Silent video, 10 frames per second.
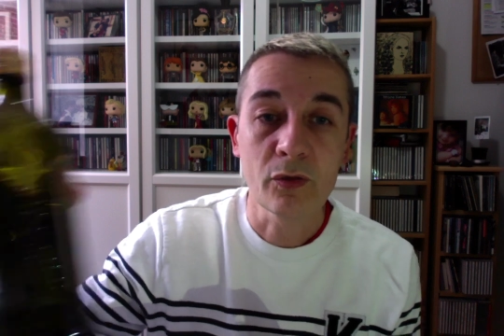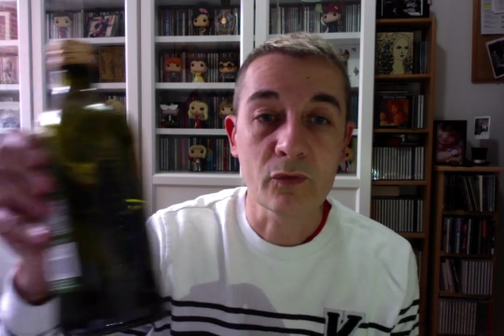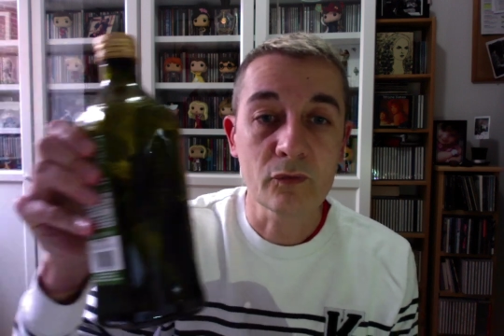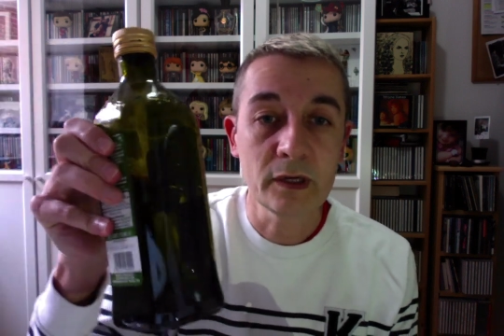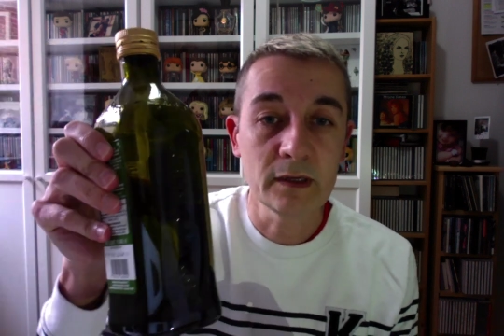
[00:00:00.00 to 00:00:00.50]

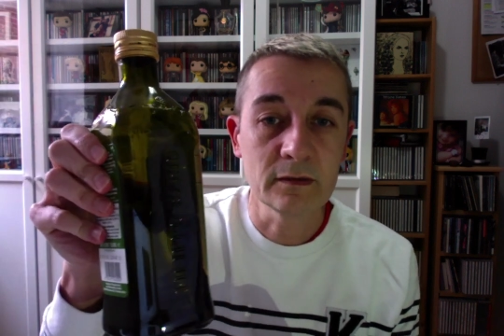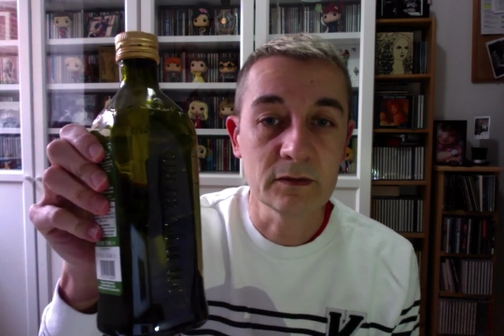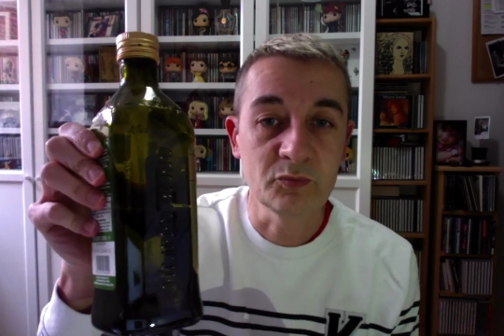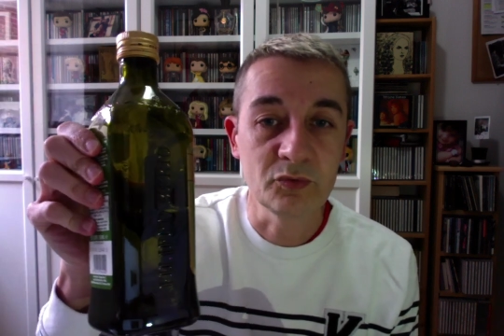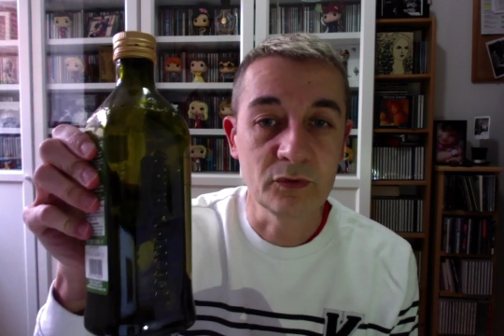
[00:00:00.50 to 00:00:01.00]
3
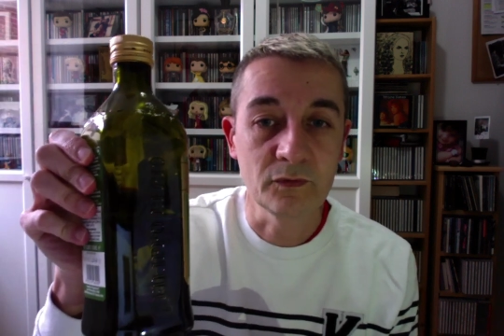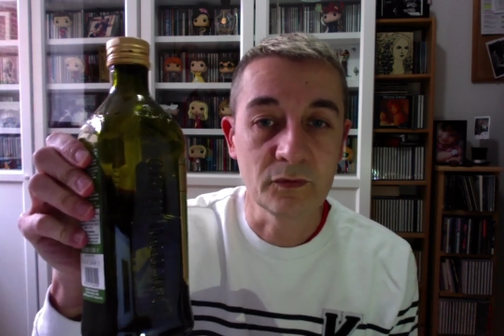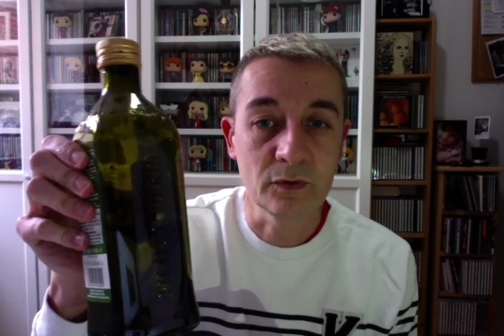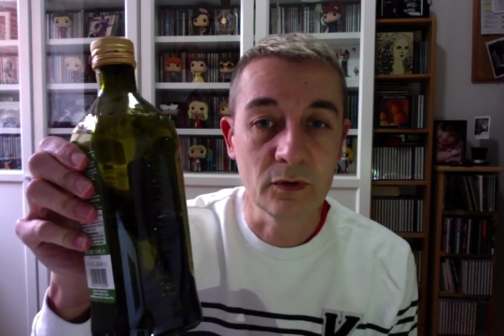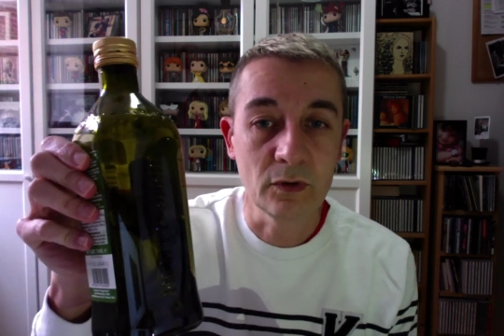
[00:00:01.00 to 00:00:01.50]

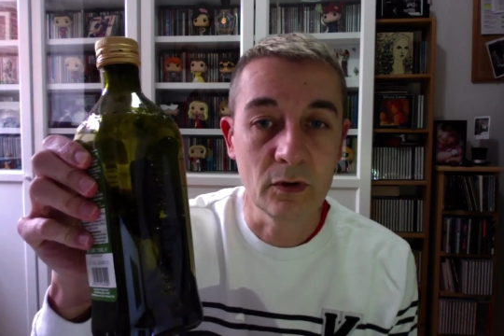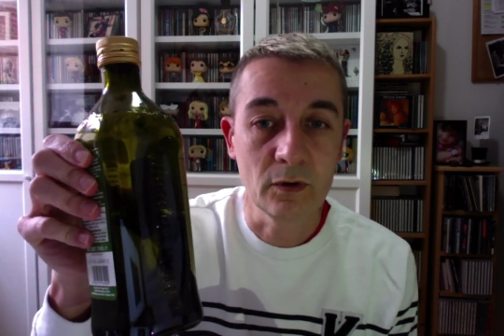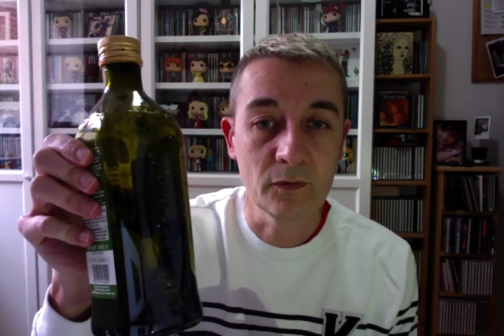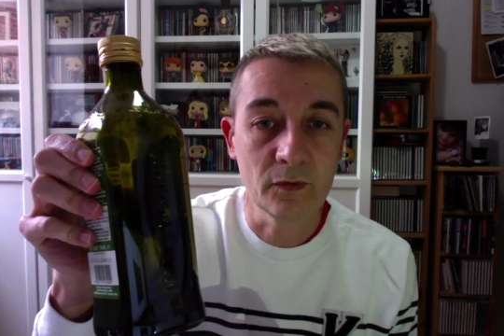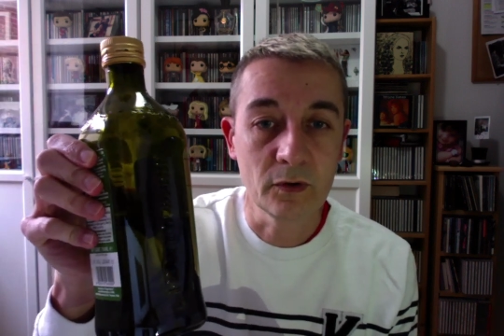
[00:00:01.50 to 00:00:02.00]
spoonfuls of
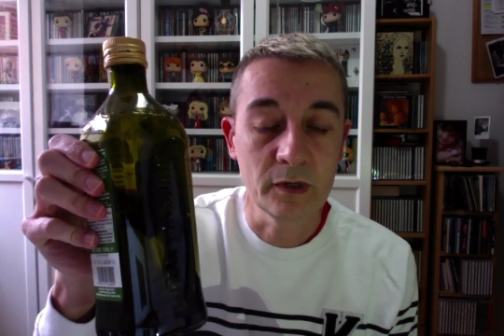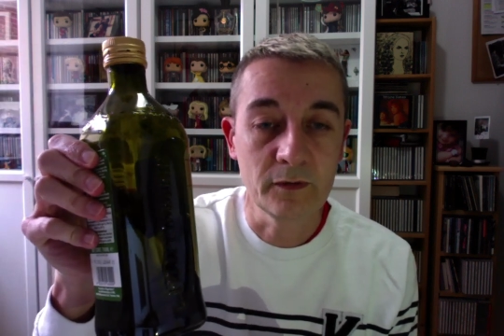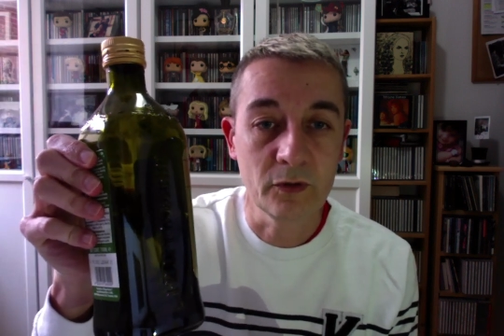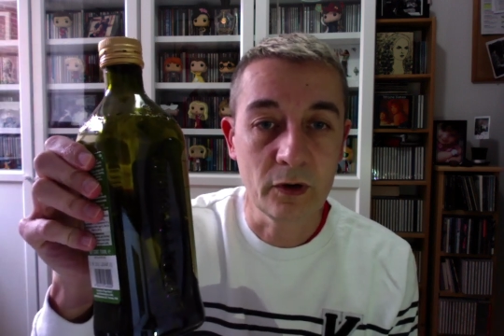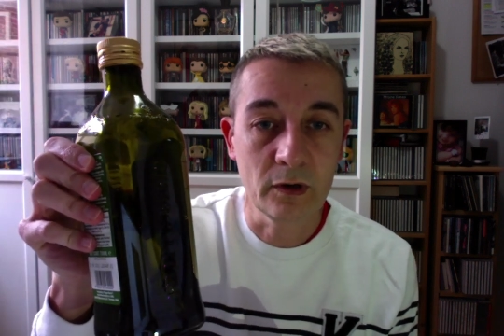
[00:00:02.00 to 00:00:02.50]
olive
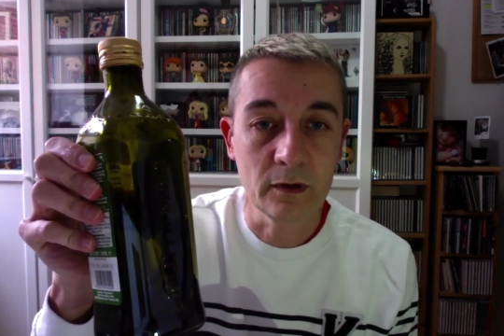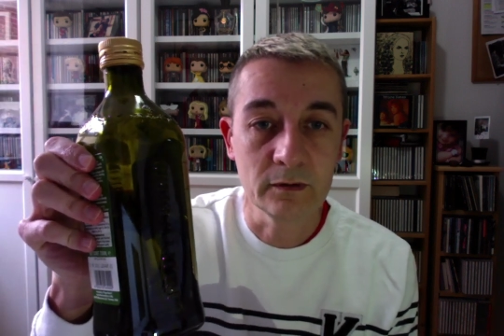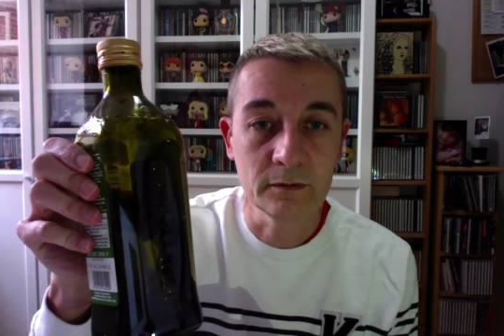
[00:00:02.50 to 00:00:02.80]
oil.